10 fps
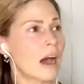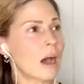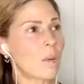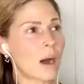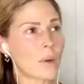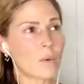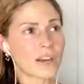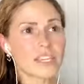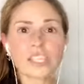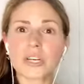I
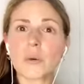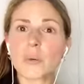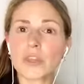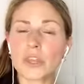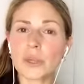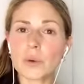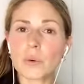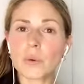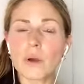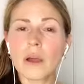want to share with
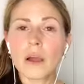you,